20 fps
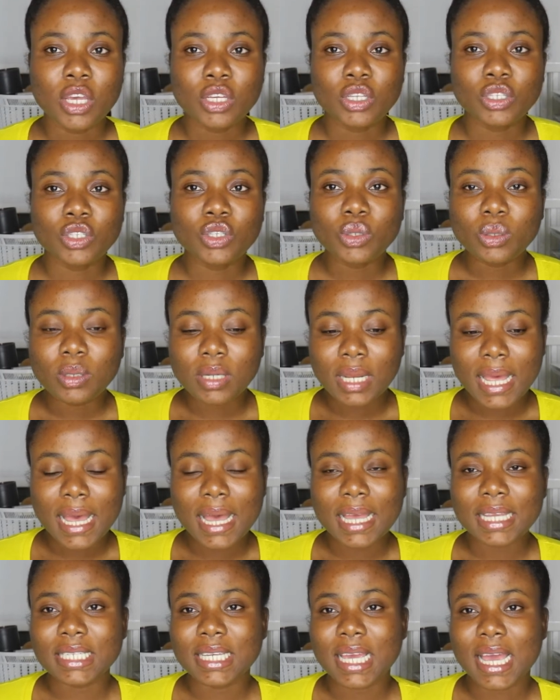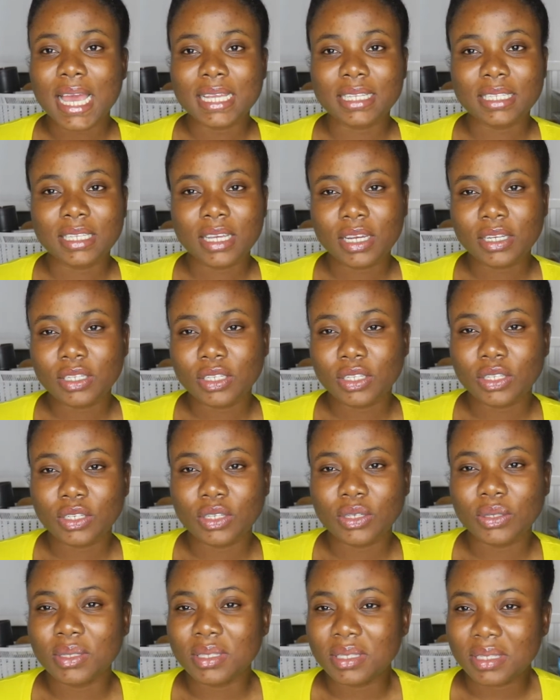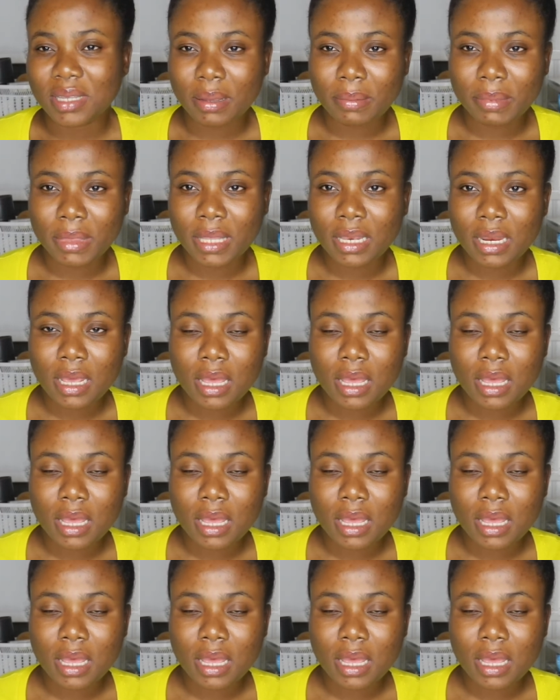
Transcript: too large, I tend to use something